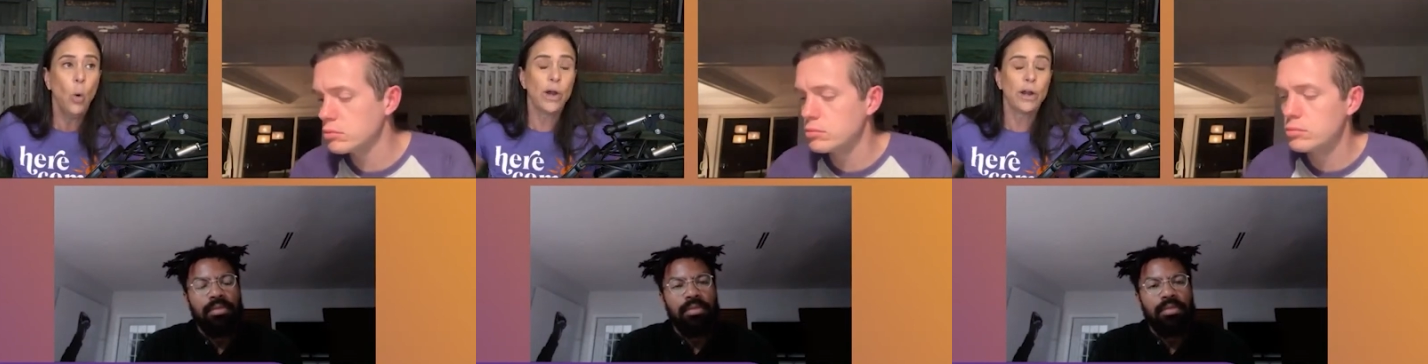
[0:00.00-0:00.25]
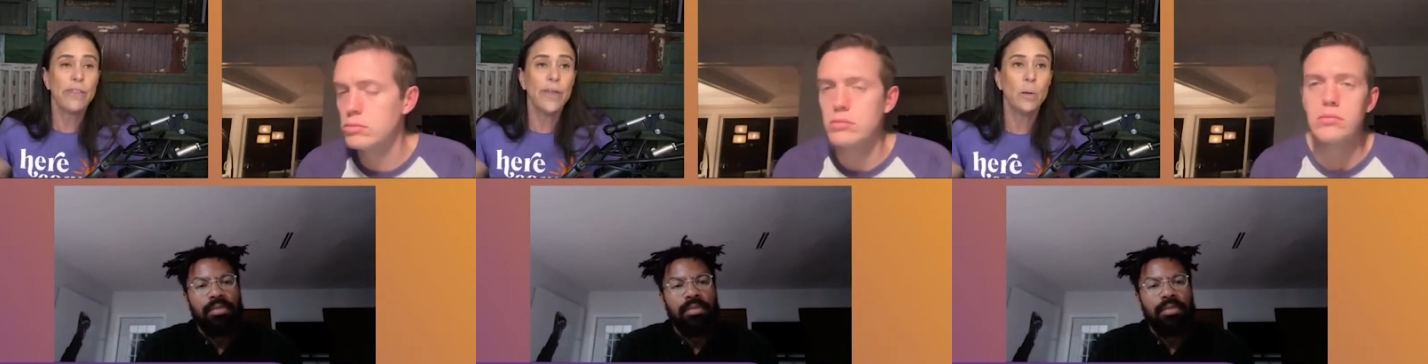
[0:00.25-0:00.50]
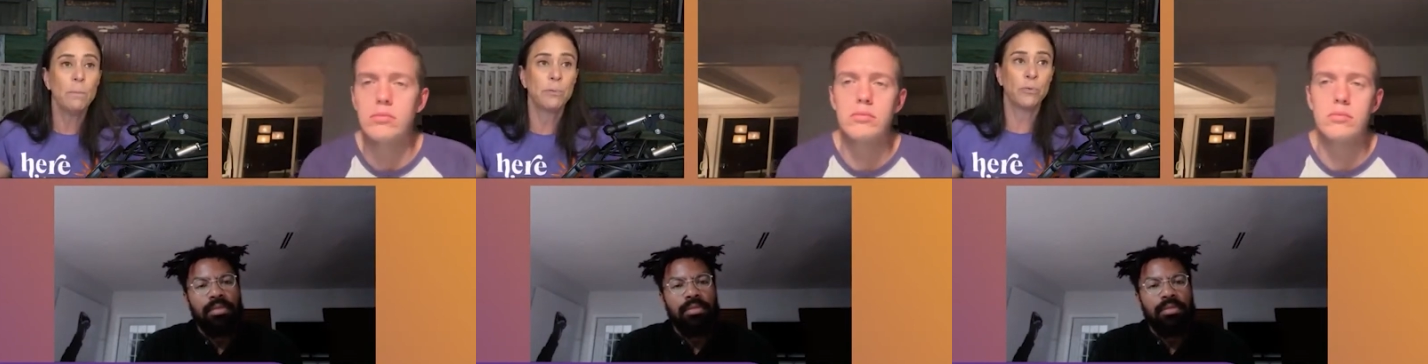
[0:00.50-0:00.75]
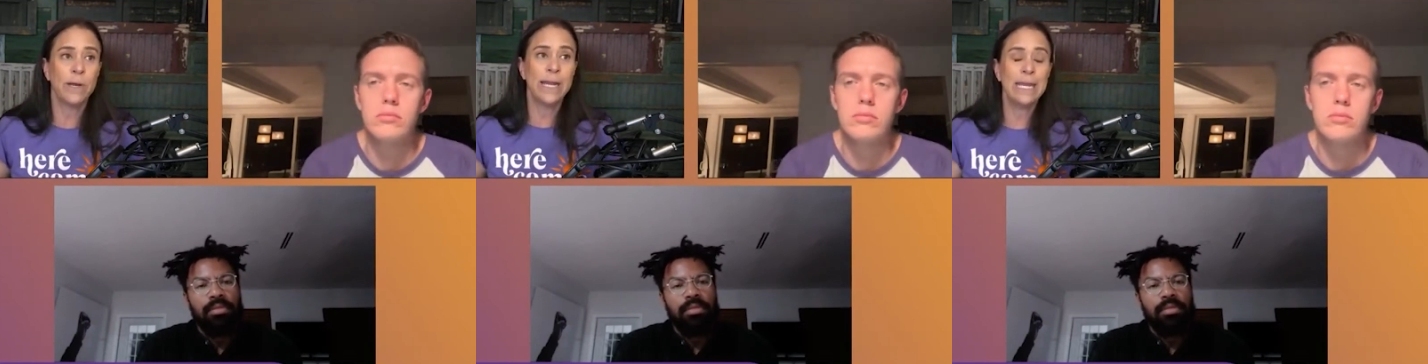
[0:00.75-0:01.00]
Speaker 1: where
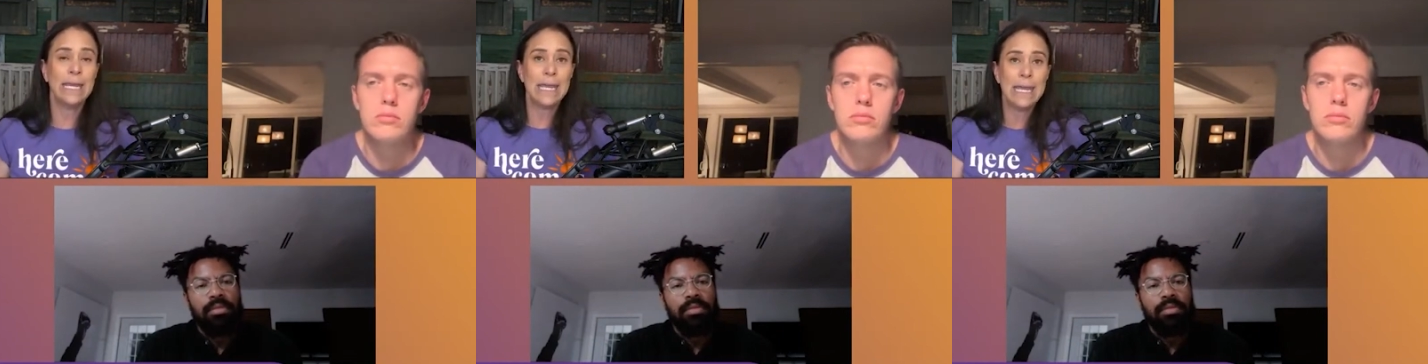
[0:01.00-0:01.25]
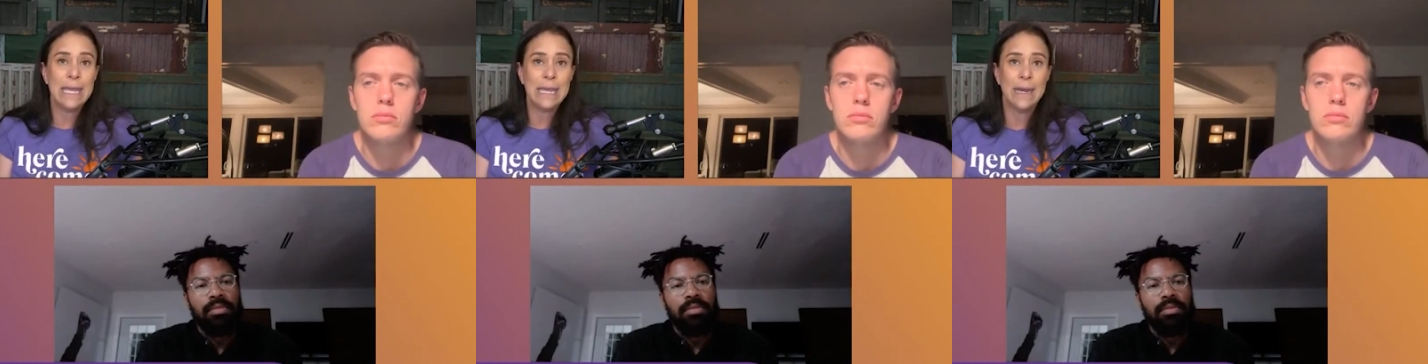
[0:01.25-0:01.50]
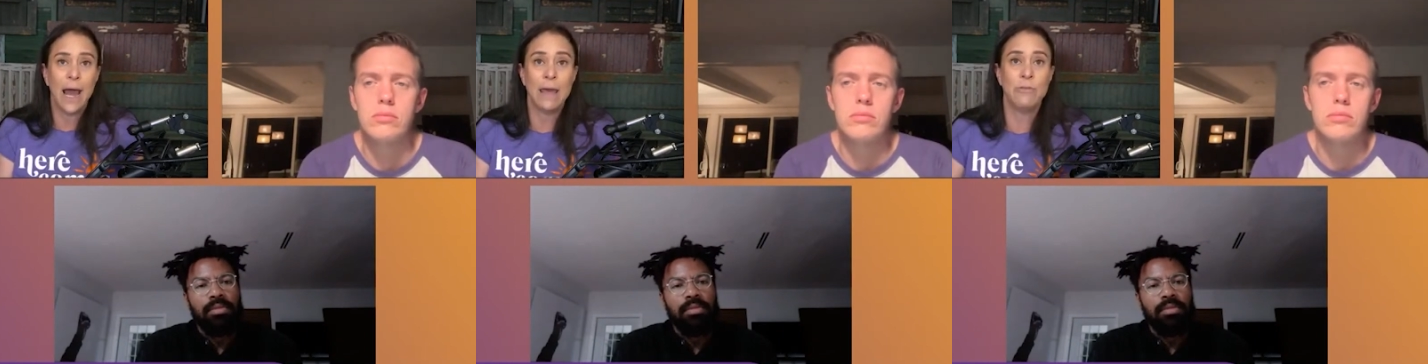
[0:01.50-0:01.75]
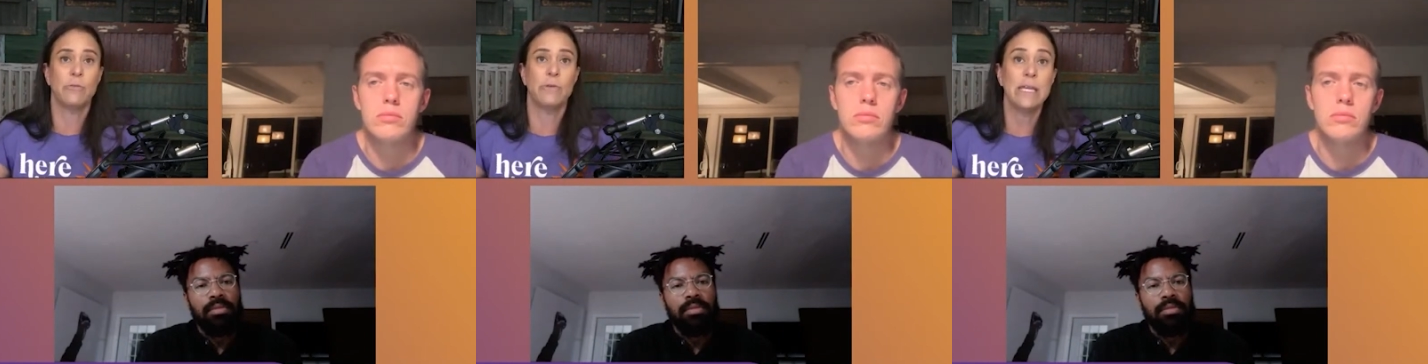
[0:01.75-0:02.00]
they'll bring in
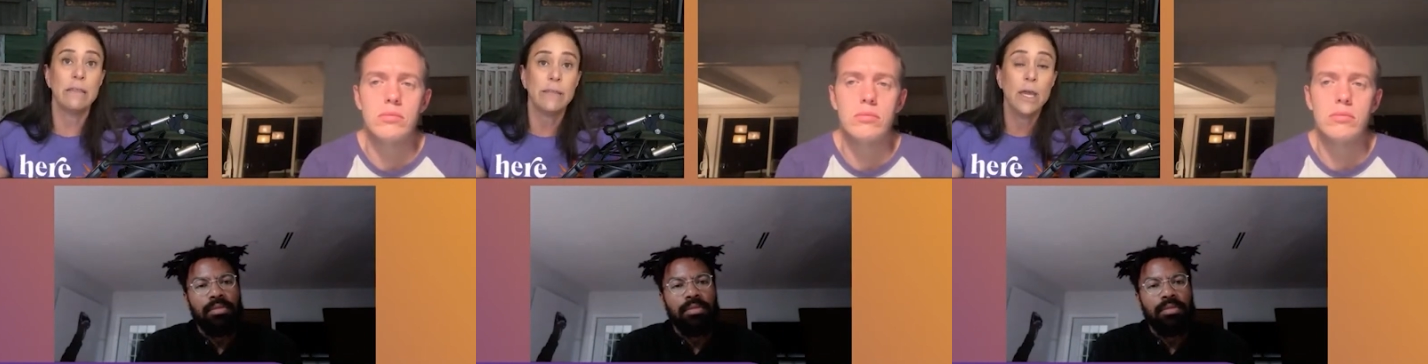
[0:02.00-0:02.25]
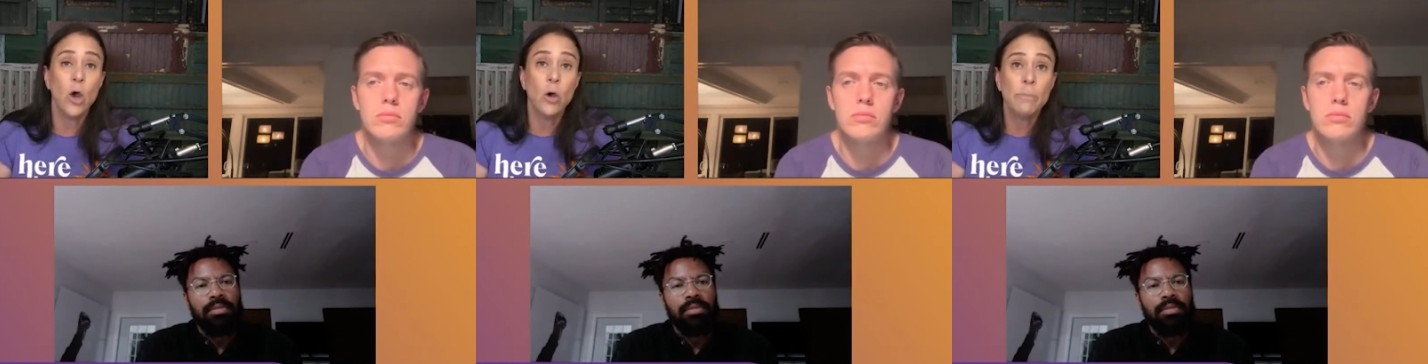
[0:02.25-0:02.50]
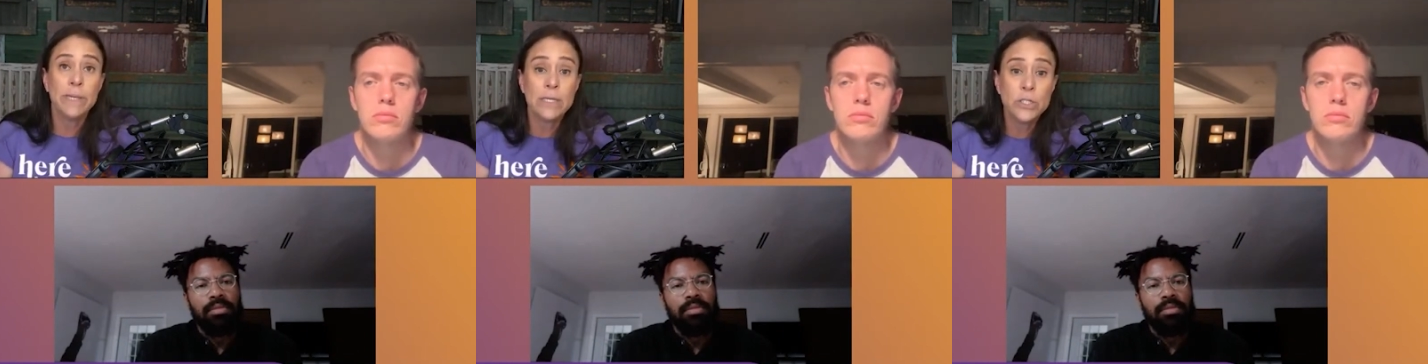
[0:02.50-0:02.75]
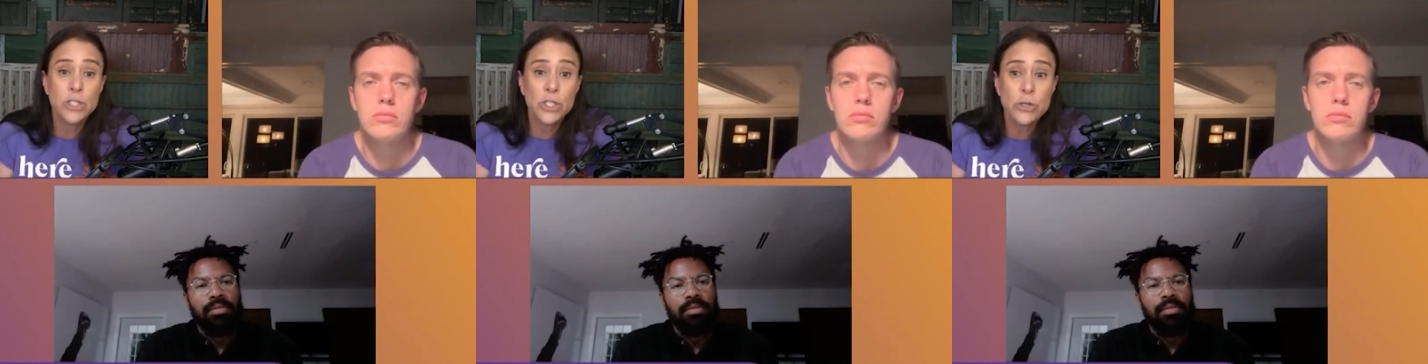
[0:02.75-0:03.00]
either
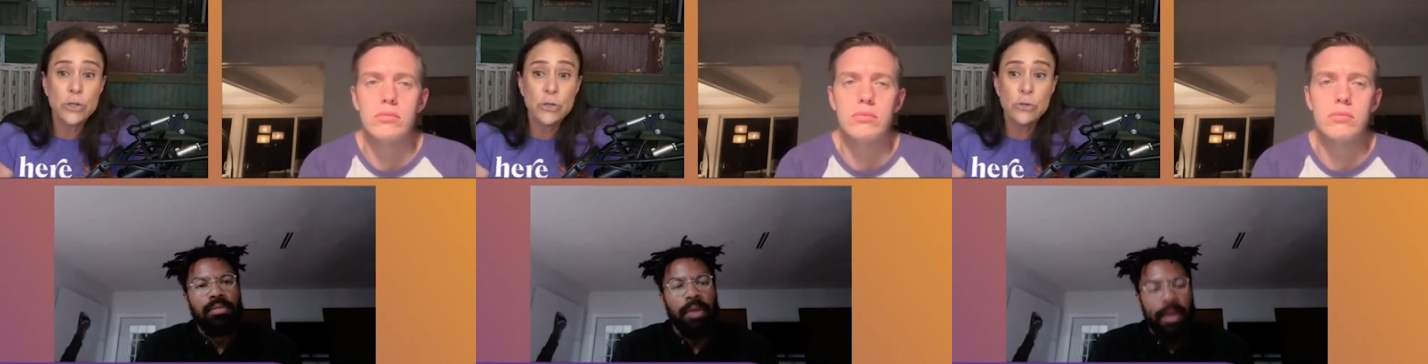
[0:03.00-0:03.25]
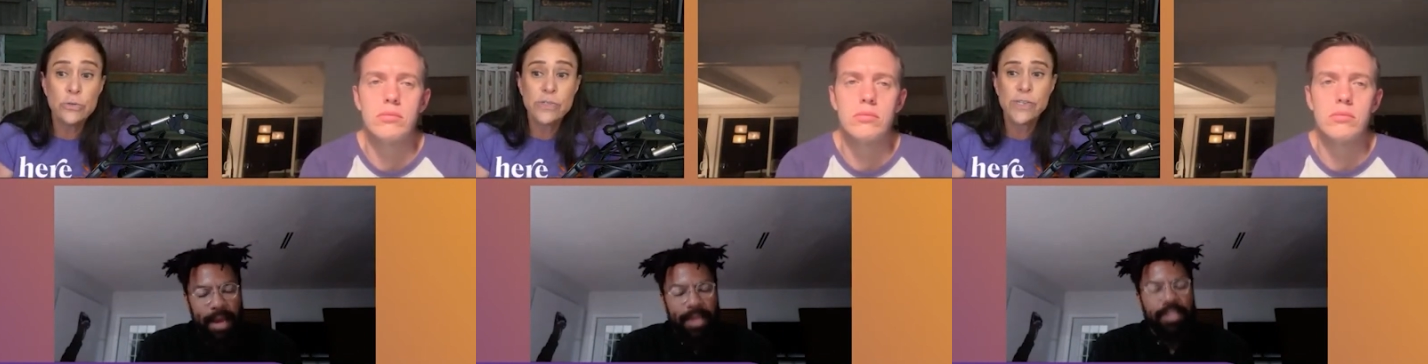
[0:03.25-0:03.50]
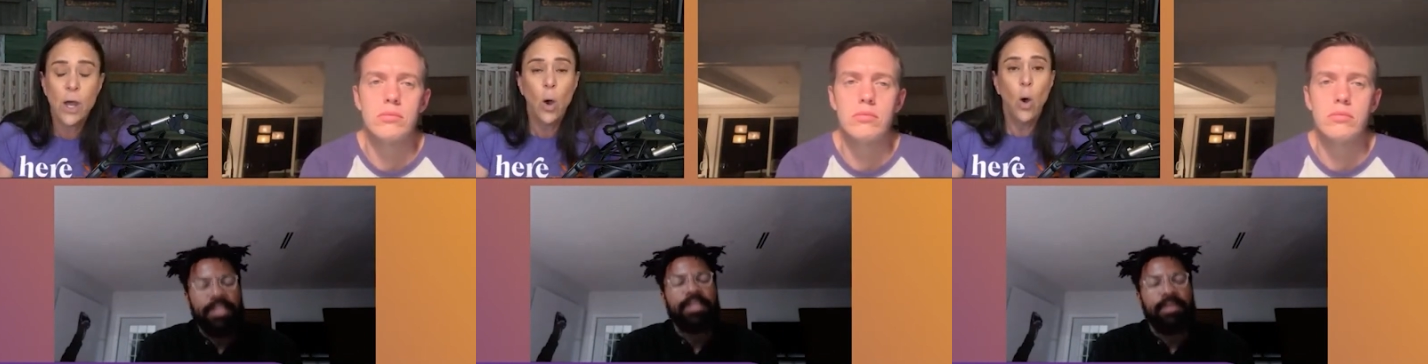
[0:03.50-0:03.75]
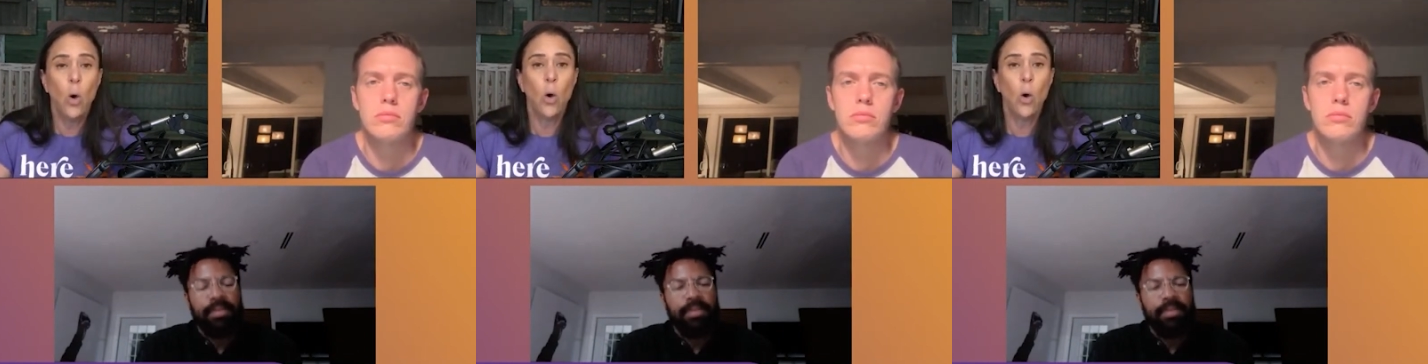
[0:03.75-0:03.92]
Ethiopian Jews,